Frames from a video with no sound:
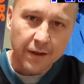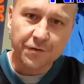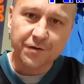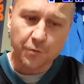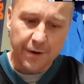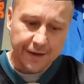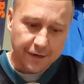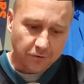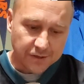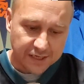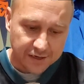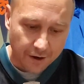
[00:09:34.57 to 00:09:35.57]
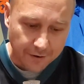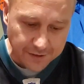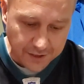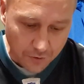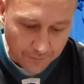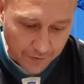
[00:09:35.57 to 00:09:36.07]
3-0 start
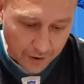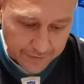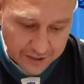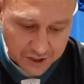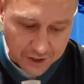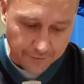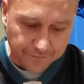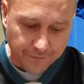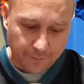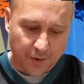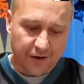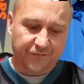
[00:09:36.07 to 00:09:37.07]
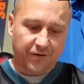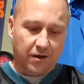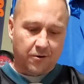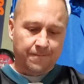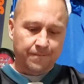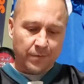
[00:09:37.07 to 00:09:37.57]
so far this year for
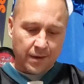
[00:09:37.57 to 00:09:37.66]
Buffalo.